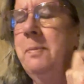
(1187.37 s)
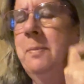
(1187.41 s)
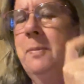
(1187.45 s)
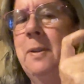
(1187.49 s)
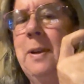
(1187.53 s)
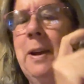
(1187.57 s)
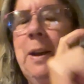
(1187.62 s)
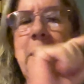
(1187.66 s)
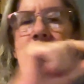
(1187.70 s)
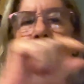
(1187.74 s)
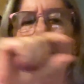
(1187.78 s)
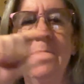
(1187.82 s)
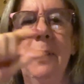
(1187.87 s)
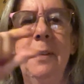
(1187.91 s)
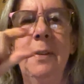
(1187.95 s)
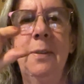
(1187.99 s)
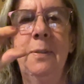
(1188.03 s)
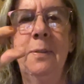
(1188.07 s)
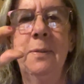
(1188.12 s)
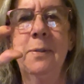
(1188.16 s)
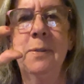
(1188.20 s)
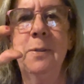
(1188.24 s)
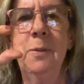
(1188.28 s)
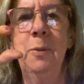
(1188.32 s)
I got the
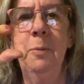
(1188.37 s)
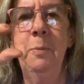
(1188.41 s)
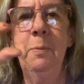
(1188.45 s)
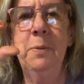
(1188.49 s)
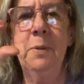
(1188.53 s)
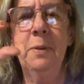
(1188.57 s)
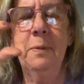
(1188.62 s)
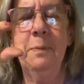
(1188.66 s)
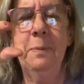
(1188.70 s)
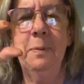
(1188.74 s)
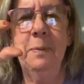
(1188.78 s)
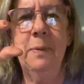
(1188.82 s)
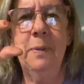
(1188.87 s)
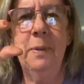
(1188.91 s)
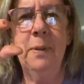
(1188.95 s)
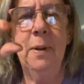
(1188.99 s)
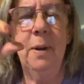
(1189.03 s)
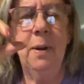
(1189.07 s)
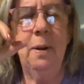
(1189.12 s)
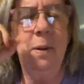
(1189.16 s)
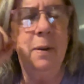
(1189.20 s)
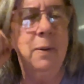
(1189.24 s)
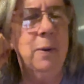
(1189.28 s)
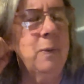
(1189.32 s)
little tubes of
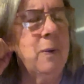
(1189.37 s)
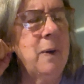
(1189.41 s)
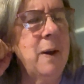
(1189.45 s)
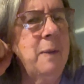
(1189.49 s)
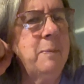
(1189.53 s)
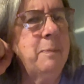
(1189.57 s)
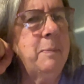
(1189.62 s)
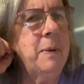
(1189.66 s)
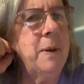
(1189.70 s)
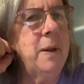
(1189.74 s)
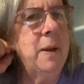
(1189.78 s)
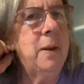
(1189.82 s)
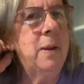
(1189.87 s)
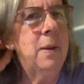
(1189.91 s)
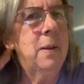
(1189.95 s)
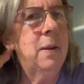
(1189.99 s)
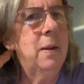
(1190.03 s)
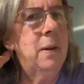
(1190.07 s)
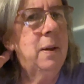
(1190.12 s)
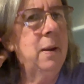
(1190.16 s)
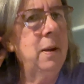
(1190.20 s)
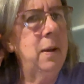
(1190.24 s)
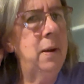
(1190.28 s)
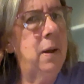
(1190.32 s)
craft paint.
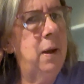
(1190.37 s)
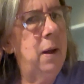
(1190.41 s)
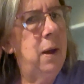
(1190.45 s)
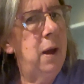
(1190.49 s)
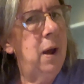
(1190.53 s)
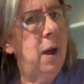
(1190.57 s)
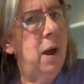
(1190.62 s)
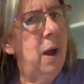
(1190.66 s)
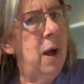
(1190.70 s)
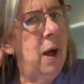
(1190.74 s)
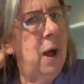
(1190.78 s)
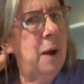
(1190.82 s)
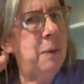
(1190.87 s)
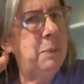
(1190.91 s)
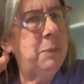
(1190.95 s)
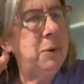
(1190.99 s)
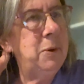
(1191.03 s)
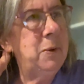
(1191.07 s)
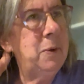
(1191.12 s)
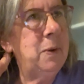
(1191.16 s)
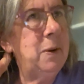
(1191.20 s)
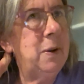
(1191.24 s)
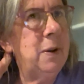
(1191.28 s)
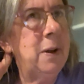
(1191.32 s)
I'm gonna
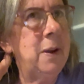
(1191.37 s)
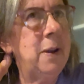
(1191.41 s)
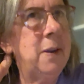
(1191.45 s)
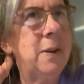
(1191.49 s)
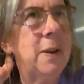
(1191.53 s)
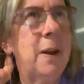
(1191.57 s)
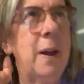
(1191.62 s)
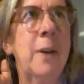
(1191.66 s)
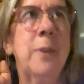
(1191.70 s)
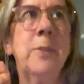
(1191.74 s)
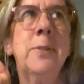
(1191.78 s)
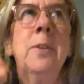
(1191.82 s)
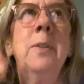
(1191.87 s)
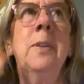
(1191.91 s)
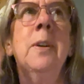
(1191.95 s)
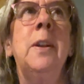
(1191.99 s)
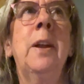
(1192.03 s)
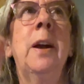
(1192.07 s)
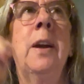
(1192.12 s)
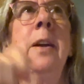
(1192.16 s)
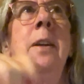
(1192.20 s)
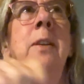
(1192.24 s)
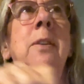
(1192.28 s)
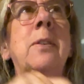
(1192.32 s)
do it in latex so that
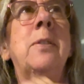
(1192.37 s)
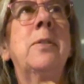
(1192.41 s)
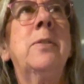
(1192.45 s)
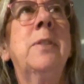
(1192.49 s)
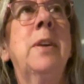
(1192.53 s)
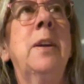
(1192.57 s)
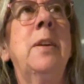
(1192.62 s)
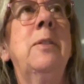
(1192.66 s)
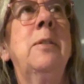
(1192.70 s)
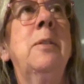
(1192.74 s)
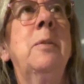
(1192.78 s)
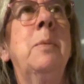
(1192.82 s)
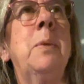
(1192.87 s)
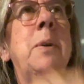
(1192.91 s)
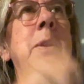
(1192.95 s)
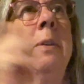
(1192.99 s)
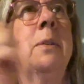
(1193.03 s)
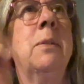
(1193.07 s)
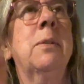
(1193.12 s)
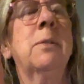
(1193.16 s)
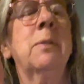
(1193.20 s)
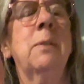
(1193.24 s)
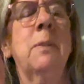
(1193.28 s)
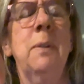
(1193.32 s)
I can just take the window
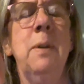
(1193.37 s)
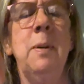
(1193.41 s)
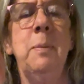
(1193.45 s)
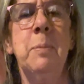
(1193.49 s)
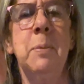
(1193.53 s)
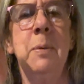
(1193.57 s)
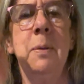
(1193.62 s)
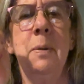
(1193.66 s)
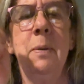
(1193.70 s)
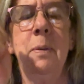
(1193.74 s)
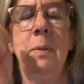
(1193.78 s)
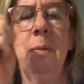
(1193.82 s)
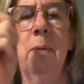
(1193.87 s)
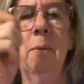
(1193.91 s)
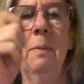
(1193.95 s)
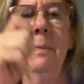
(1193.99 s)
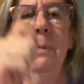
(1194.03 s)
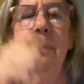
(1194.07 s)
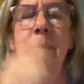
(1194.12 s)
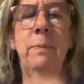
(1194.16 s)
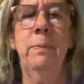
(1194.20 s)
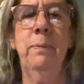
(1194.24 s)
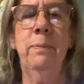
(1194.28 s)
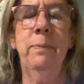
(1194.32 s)
scraper,
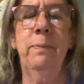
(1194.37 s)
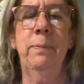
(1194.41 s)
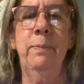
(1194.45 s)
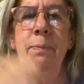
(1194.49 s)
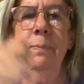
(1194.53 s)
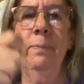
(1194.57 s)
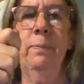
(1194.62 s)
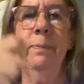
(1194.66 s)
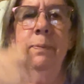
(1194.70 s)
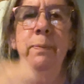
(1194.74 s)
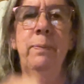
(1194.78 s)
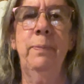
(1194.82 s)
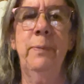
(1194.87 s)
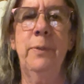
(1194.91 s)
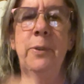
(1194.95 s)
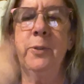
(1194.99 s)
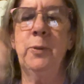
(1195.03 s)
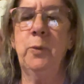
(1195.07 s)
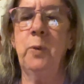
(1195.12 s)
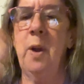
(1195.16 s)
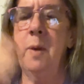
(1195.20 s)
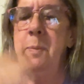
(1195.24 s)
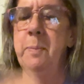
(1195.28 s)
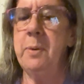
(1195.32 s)

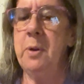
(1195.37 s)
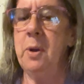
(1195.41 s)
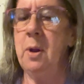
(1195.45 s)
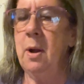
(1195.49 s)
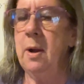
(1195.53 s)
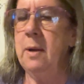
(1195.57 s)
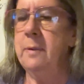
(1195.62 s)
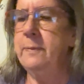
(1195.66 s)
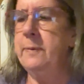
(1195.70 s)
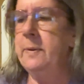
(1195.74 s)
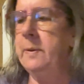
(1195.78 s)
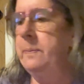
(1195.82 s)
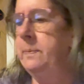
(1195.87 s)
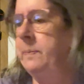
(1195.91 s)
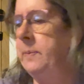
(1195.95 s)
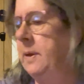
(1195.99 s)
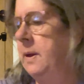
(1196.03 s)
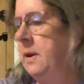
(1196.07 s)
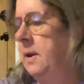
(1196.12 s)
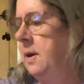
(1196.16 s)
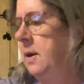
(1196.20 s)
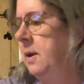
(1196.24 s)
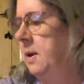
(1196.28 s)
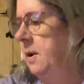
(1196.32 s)
scrape it off.
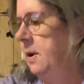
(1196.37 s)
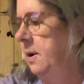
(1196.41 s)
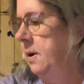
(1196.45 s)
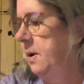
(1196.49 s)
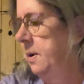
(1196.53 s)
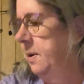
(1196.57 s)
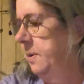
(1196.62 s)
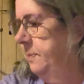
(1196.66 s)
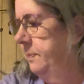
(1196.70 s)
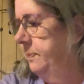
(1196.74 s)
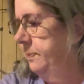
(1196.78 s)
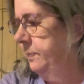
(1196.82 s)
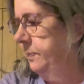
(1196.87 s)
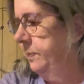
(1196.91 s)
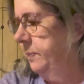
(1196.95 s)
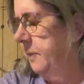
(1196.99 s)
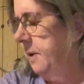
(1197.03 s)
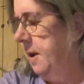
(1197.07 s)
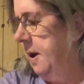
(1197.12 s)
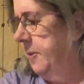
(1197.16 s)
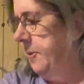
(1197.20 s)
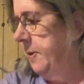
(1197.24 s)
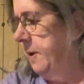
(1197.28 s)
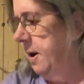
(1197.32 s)

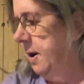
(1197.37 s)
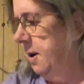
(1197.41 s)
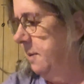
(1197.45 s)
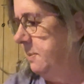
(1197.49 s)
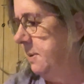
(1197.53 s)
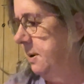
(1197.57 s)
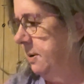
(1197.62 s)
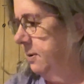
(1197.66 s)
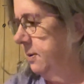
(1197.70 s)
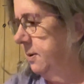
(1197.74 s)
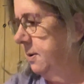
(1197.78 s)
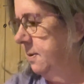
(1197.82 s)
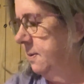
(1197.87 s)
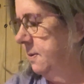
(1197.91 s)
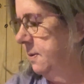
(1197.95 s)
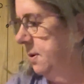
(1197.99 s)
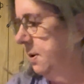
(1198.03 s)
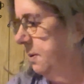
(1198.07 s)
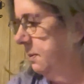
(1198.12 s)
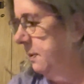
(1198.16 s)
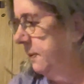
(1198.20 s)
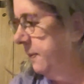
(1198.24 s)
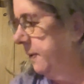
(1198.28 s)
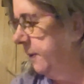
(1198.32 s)
I thought about doing
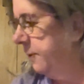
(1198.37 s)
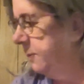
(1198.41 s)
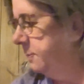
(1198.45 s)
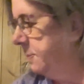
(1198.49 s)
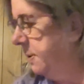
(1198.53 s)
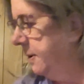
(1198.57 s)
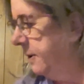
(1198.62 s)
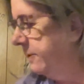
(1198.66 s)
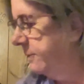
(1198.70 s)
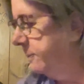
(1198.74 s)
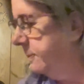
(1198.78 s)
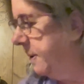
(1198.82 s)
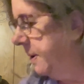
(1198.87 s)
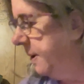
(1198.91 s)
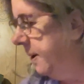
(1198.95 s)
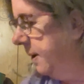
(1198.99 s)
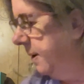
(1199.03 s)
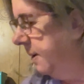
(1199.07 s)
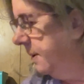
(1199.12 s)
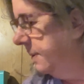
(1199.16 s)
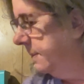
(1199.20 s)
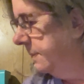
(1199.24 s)
it with this puff paint,